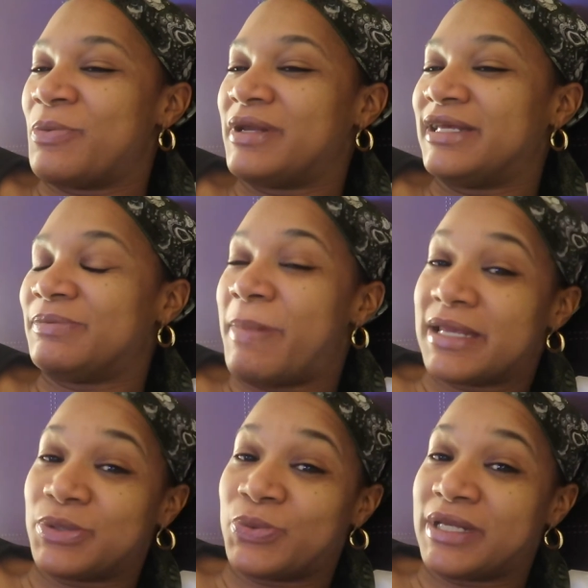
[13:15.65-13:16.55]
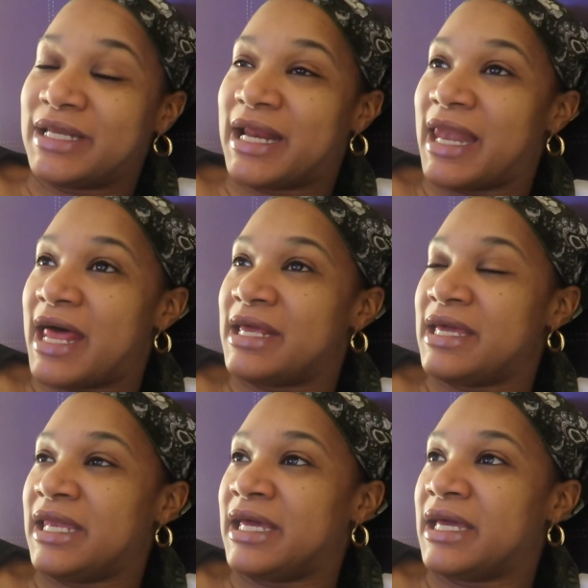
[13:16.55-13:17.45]
We just basically really did a lot of
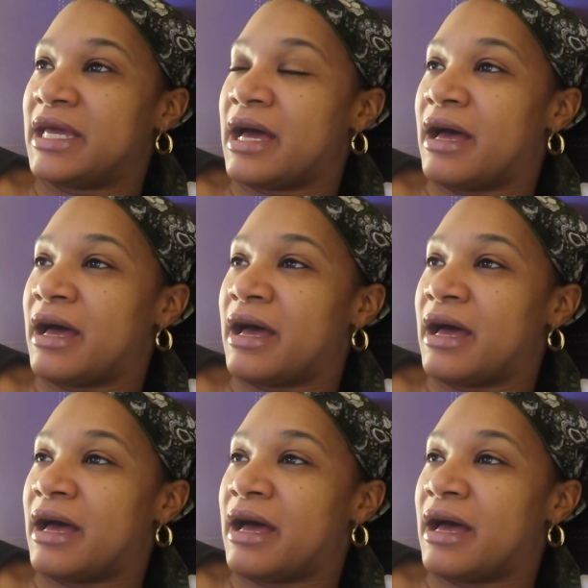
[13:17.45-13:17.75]
eating.